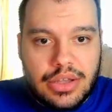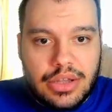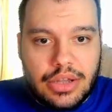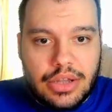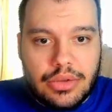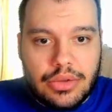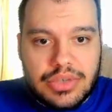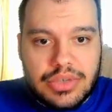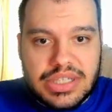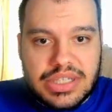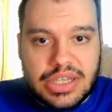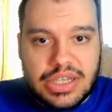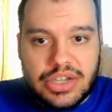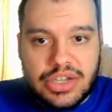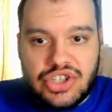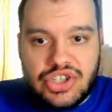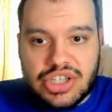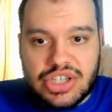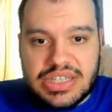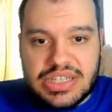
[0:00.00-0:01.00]
It looks
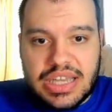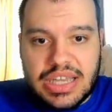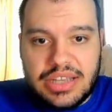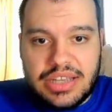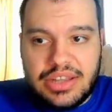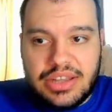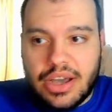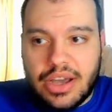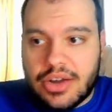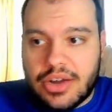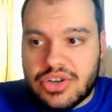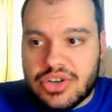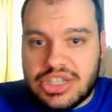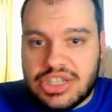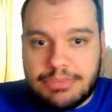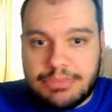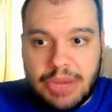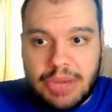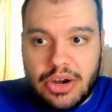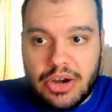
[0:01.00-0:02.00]
just like the other
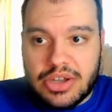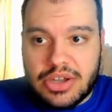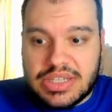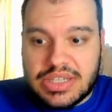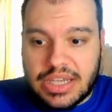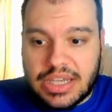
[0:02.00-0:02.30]
spirits,